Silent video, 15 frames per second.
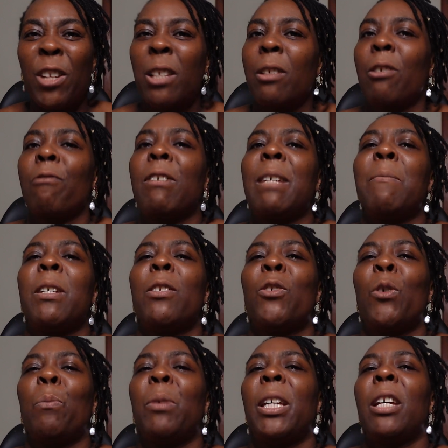
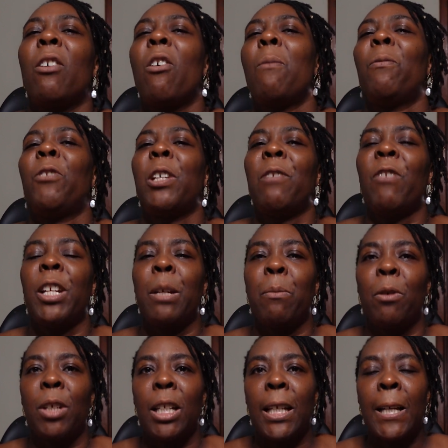disagreements or be in conflict with
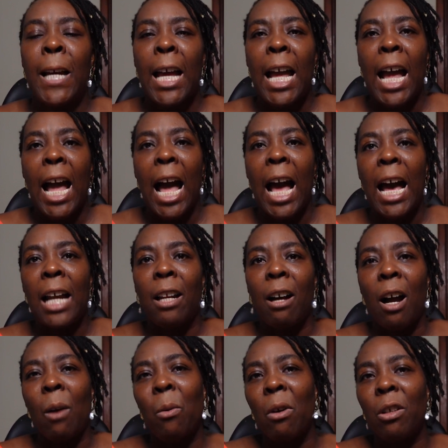anybody. And
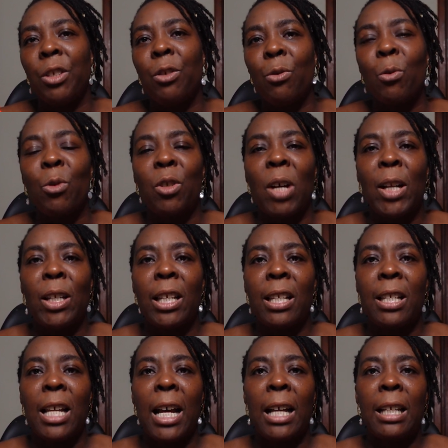I want you all to
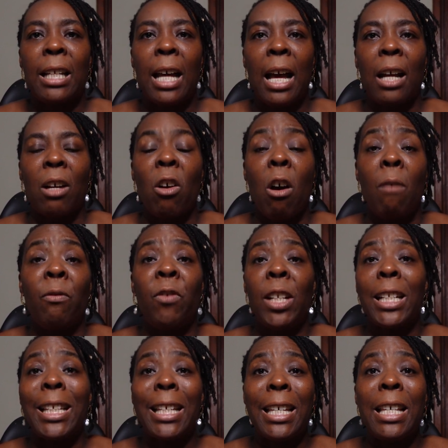understand that
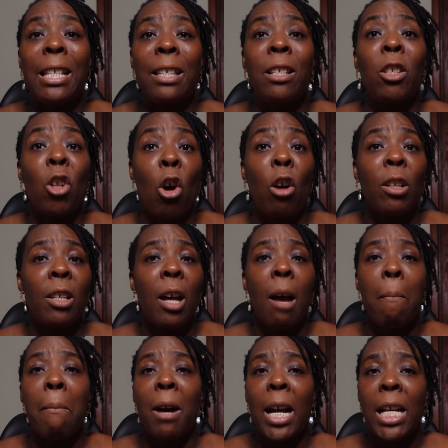conflict is not
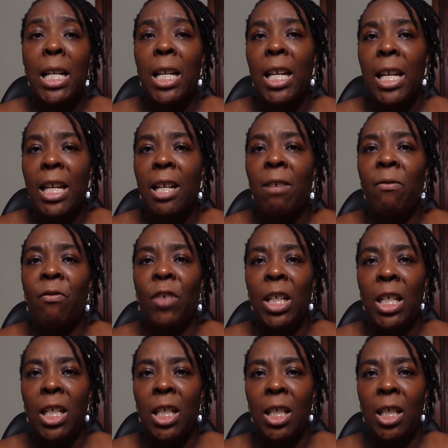a minor
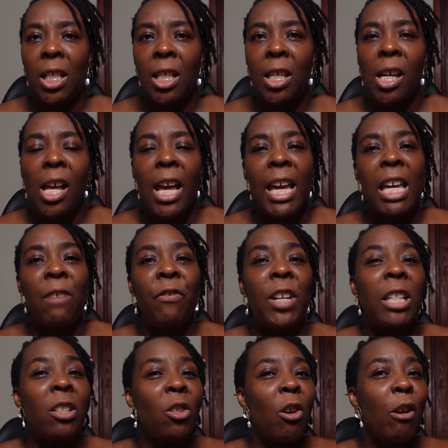inconvenience. If
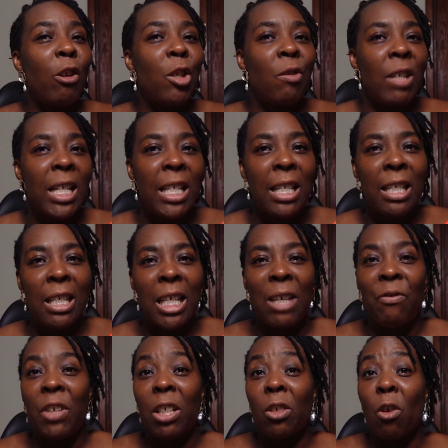it's not addressed,
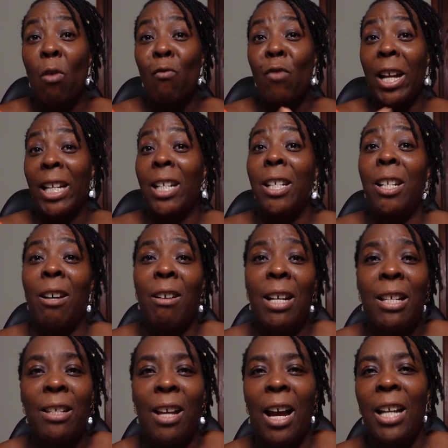if it's not
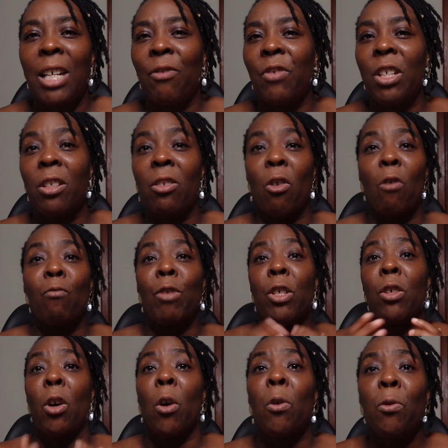recognized, and if it's not
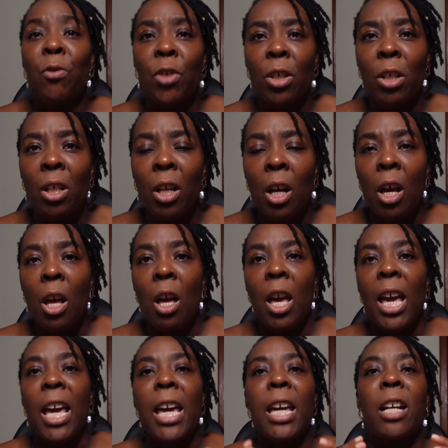resolved,
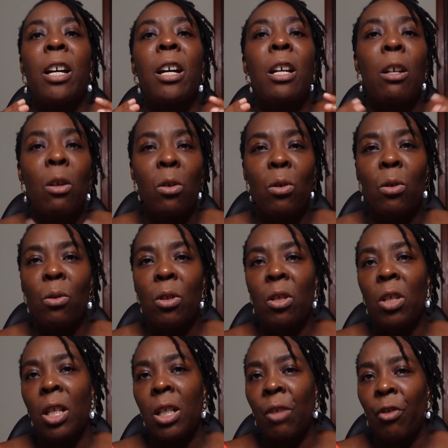it can cause
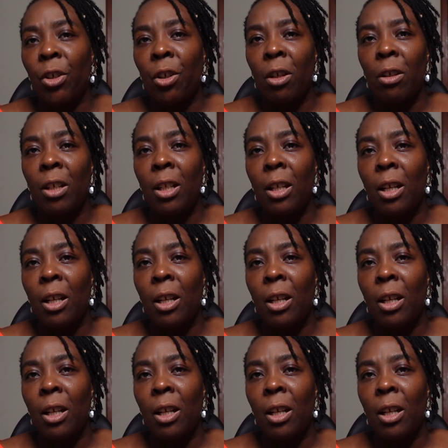significant